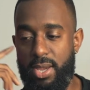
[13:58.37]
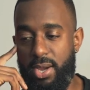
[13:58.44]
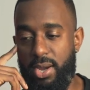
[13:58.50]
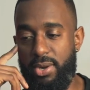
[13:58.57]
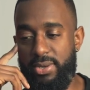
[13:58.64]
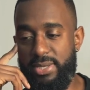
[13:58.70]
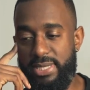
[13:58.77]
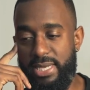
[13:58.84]

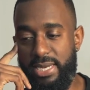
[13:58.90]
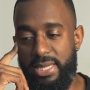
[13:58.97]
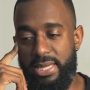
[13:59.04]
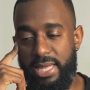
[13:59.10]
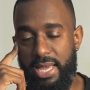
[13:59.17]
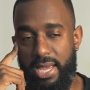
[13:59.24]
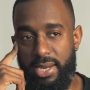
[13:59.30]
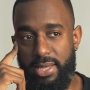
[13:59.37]
Understanding
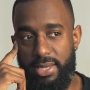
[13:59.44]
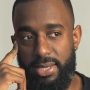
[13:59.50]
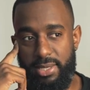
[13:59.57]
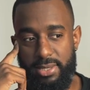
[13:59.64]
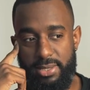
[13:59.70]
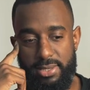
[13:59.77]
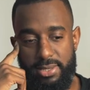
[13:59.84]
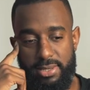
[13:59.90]
that
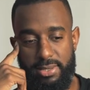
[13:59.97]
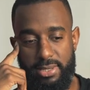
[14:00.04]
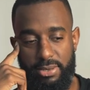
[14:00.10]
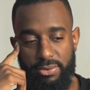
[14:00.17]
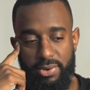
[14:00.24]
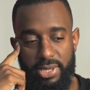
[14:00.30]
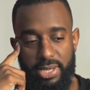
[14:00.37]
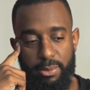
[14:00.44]
is
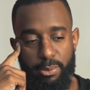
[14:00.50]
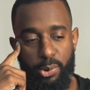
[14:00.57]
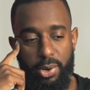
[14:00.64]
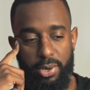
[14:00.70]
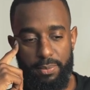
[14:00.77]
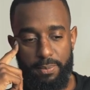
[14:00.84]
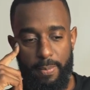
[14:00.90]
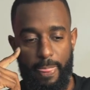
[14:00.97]
really
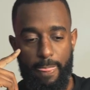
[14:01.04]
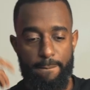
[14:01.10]
important.